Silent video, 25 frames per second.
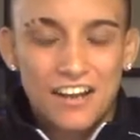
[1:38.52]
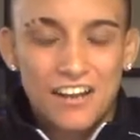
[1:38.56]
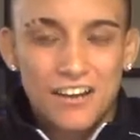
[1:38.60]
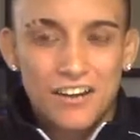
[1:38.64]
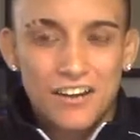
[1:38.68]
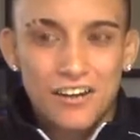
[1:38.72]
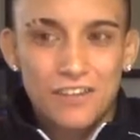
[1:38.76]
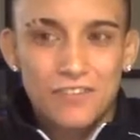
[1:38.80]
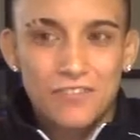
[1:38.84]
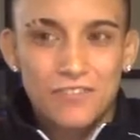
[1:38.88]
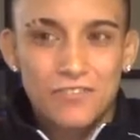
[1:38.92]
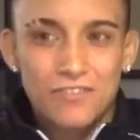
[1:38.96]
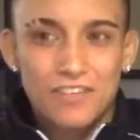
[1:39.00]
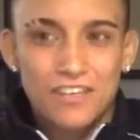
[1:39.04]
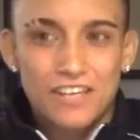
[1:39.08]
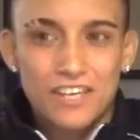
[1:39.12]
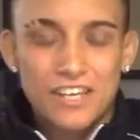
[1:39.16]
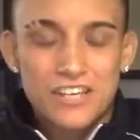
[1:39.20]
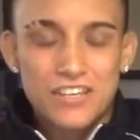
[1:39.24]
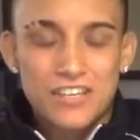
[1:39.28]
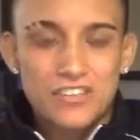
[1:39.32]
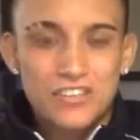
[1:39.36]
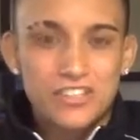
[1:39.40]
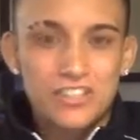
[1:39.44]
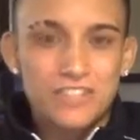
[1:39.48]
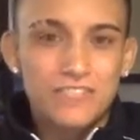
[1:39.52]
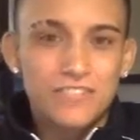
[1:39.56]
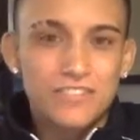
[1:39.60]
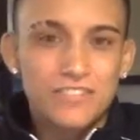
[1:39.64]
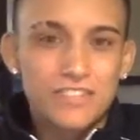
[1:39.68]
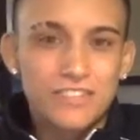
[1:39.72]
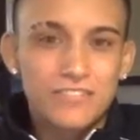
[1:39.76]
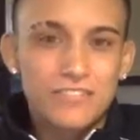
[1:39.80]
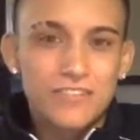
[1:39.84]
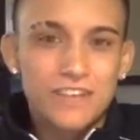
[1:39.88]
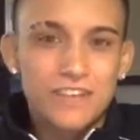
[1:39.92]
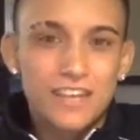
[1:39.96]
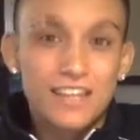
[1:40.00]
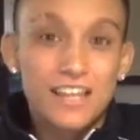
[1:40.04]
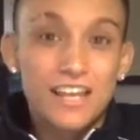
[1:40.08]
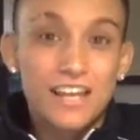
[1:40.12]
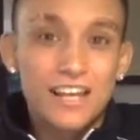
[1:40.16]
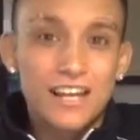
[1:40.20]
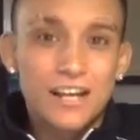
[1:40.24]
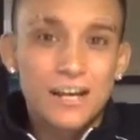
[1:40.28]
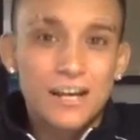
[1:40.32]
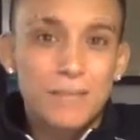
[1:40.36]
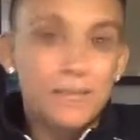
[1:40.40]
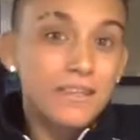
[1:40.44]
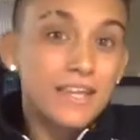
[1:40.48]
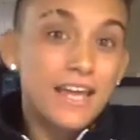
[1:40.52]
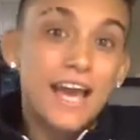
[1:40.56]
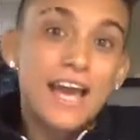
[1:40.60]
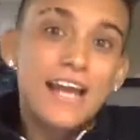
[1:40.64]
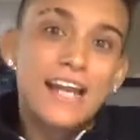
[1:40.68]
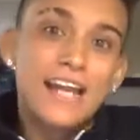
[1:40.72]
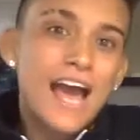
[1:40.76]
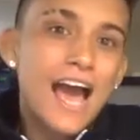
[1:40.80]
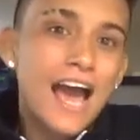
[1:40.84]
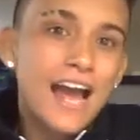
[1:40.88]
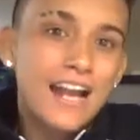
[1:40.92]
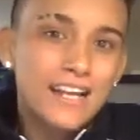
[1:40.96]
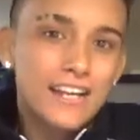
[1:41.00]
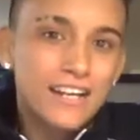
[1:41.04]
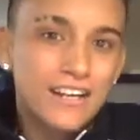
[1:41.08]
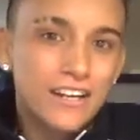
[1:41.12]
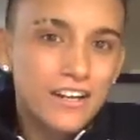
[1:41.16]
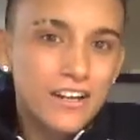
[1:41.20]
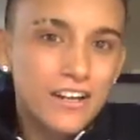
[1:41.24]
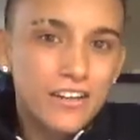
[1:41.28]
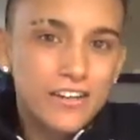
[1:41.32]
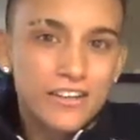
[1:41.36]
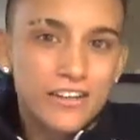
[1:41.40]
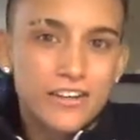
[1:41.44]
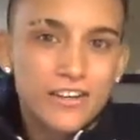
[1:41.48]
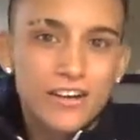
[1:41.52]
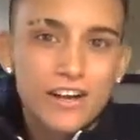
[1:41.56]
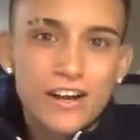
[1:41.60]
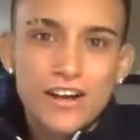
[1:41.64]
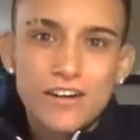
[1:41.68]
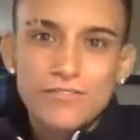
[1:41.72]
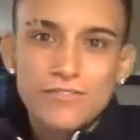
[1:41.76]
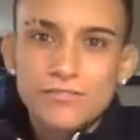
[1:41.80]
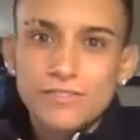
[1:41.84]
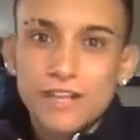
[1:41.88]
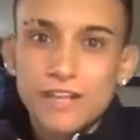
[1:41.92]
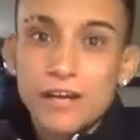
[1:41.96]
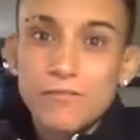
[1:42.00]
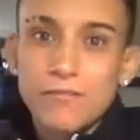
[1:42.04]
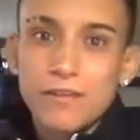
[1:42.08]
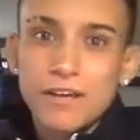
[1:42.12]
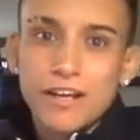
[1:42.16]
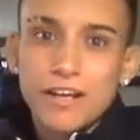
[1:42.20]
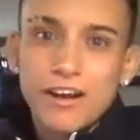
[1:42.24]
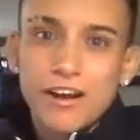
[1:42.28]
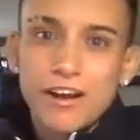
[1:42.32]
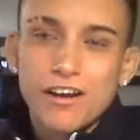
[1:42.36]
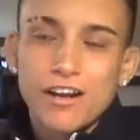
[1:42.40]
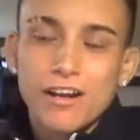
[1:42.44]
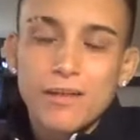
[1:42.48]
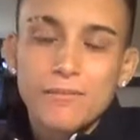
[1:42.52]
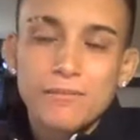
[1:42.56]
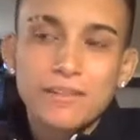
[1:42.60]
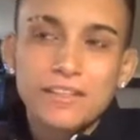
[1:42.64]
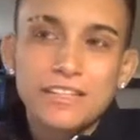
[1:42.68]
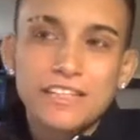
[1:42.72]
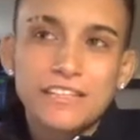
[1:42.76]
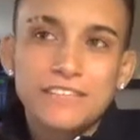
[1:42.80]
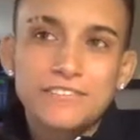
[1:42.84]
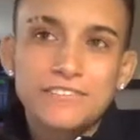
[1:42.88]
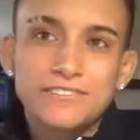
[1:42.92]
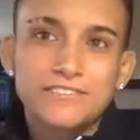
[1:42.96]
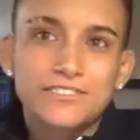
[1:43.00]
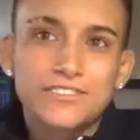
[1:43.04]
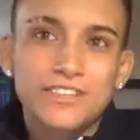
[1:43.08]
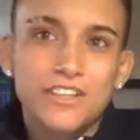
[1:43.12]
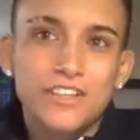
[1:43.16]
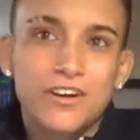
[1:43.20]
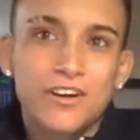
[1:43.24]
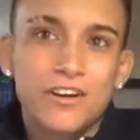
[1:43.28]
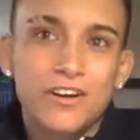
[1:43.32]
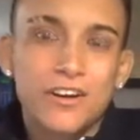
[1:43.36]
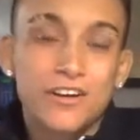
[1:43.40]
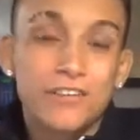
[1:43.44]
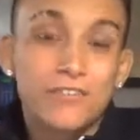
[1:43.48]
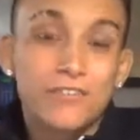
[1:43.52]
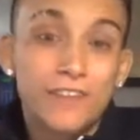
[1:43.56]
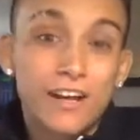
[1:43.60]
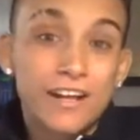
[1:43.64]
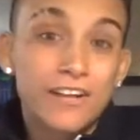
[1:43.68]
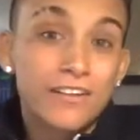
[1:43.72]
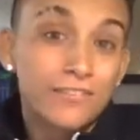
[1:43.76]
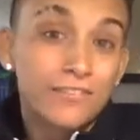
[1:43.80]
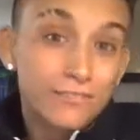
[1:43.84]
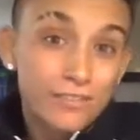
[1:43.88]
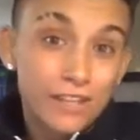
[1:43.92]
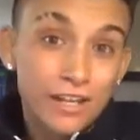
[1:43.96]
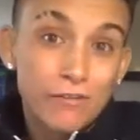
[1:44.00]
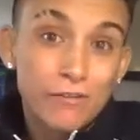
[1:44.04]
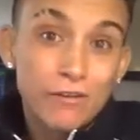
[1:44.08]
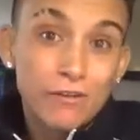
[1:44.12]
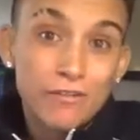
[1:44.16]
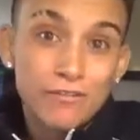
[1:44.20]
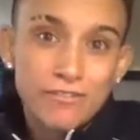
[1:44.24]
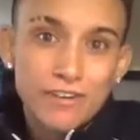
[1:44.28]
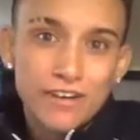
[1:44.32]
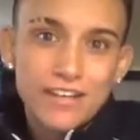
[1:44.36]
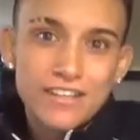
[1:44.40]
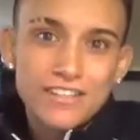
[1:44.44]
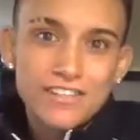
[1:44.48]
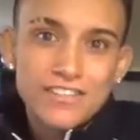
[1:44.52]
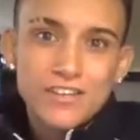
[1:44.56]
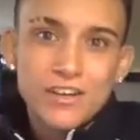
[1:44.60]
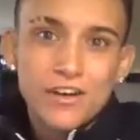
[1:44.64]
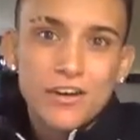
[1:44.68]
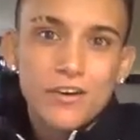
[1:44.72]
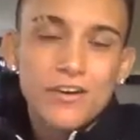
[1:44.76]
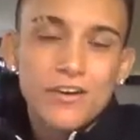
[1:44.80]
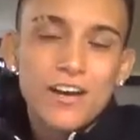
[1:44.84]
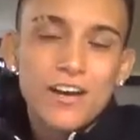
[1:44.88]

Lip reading: notification of the fight lineup and they had added another flyweight card, I believe. So a flyweight fight. So